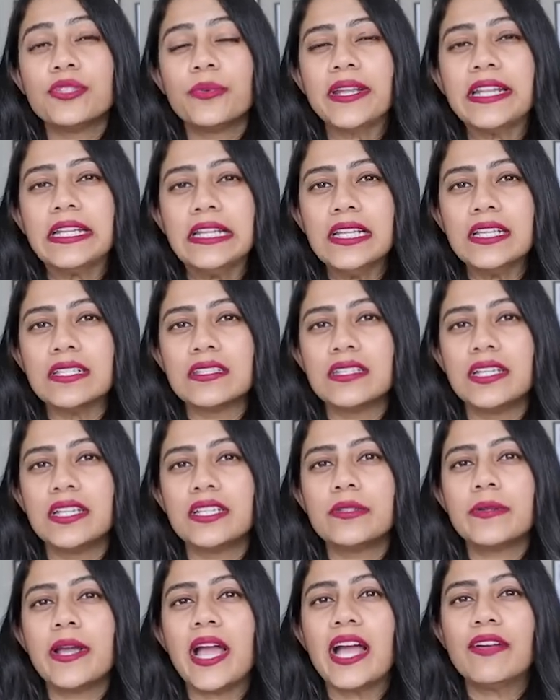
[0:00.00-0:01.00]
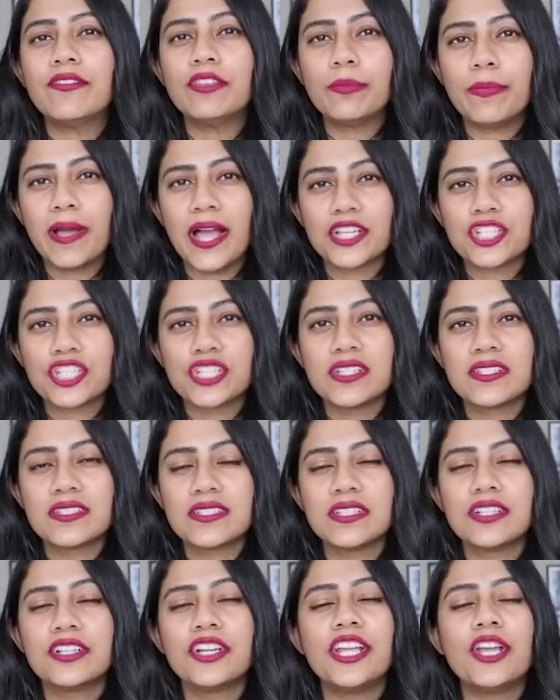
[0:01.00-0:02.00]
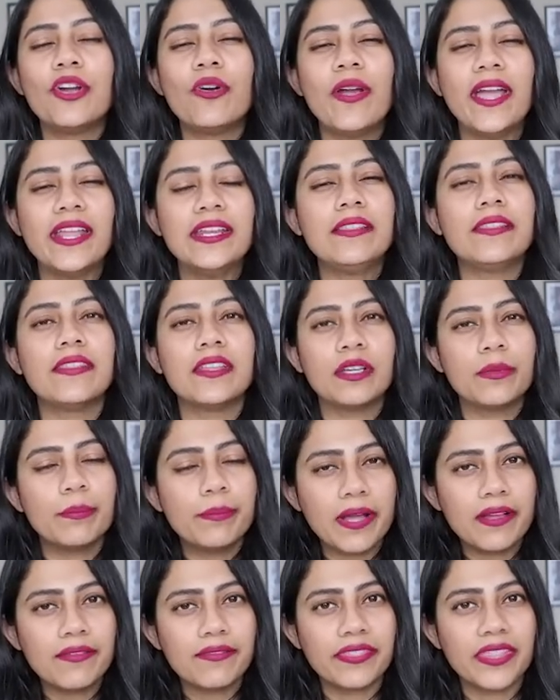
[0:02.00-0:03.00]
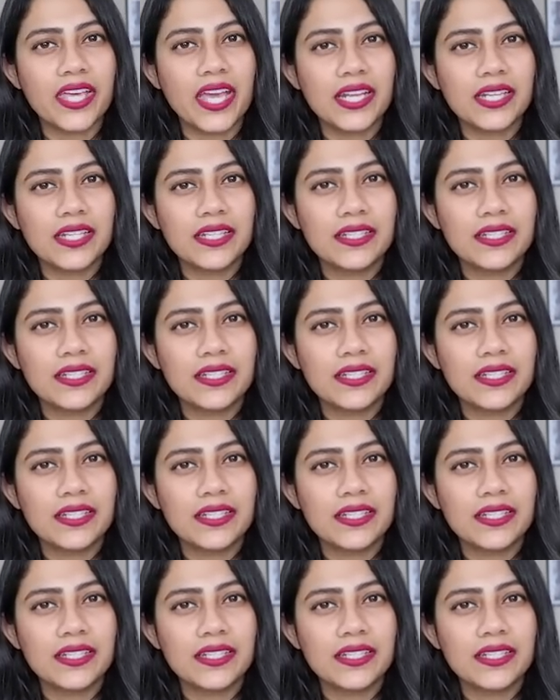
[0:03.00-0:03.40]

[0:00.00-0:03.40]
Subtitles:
you at least need to have a bachelor's degree or anything above that.